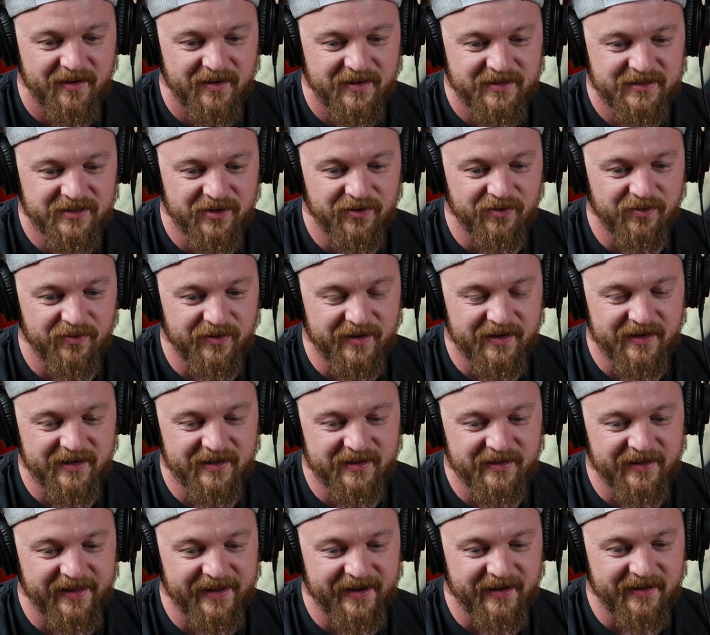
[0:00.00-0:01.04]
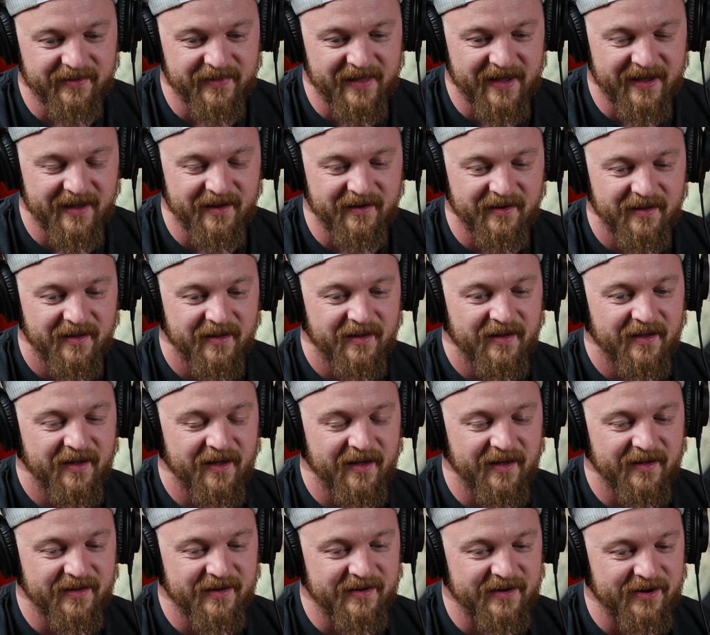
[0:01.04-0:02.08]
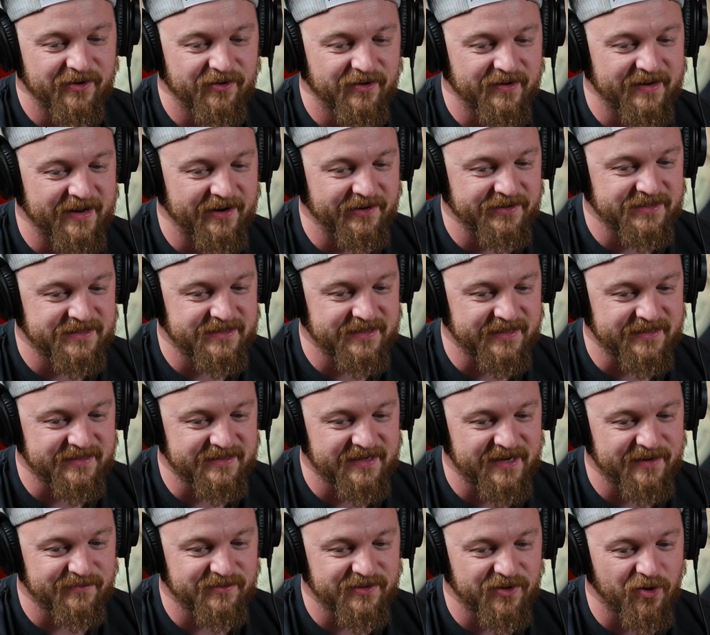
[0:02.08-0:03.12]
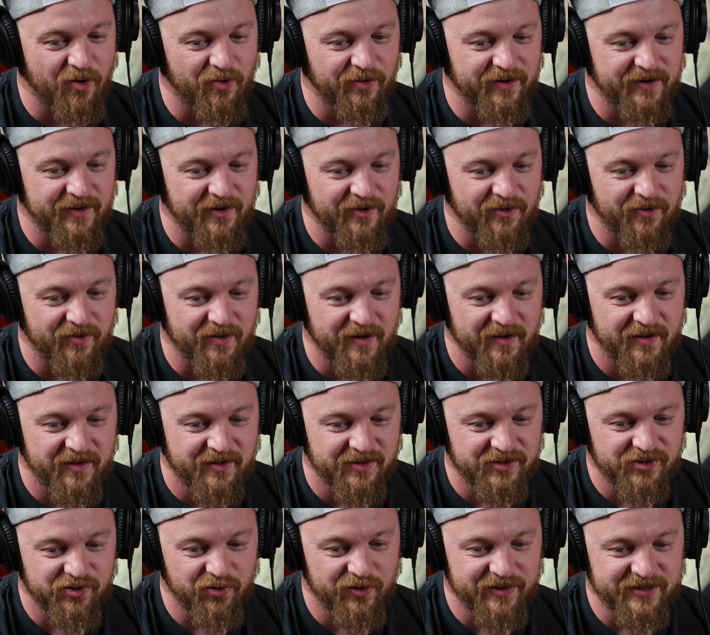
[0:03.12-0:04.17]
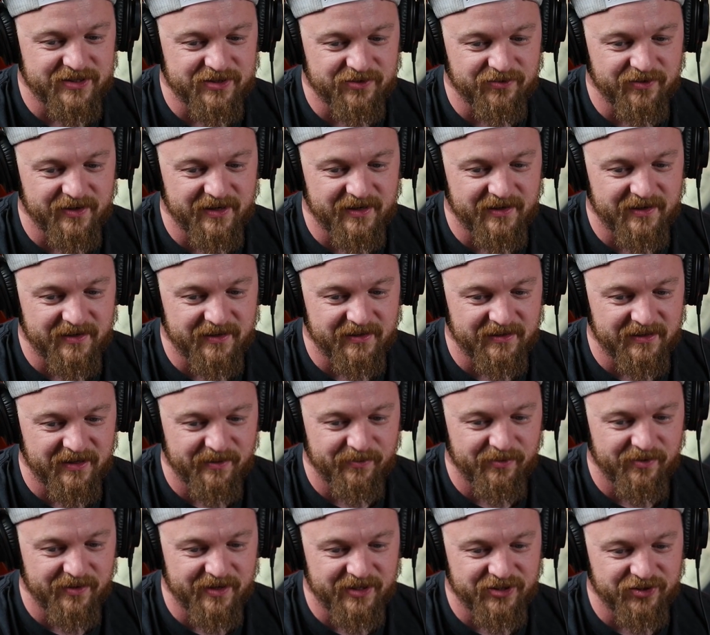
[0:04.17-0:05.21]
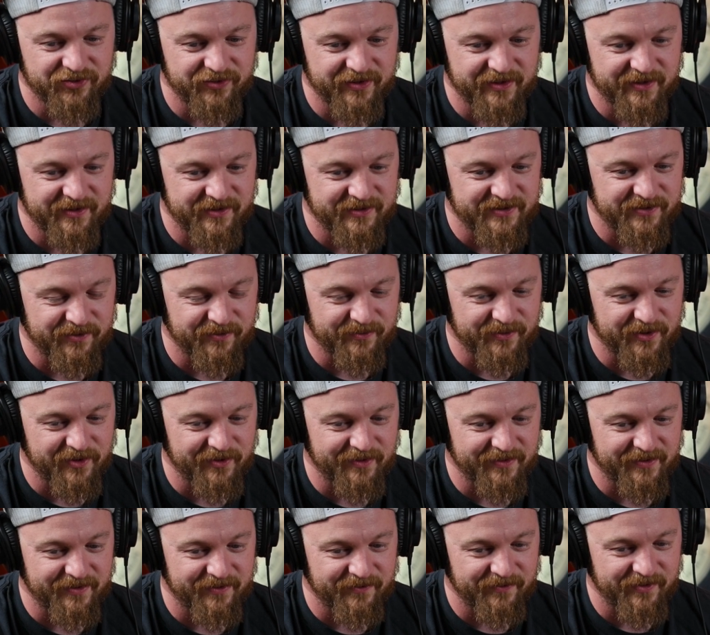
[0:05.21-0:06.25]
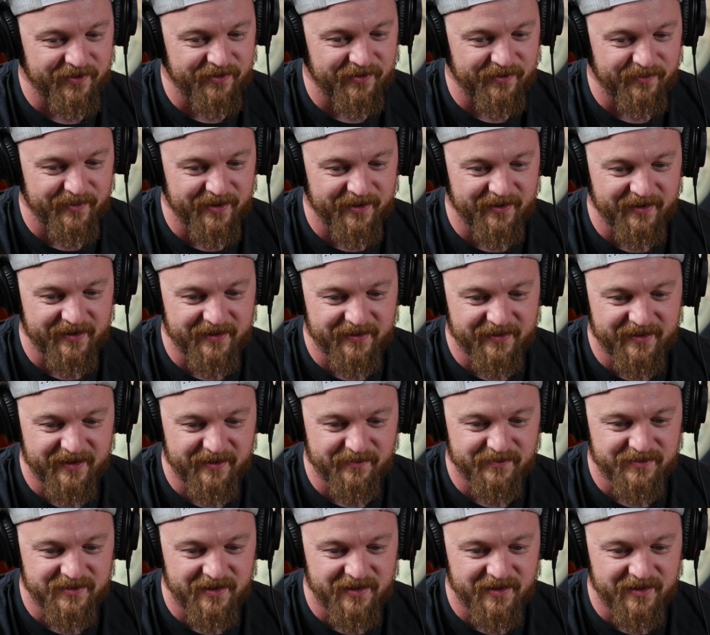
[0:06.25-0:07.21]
So he didn't like that. He narrowed it down to 6 names: Golden Oak, Joy Street, Liberty Tree. You see where I'm going? They're very American themes.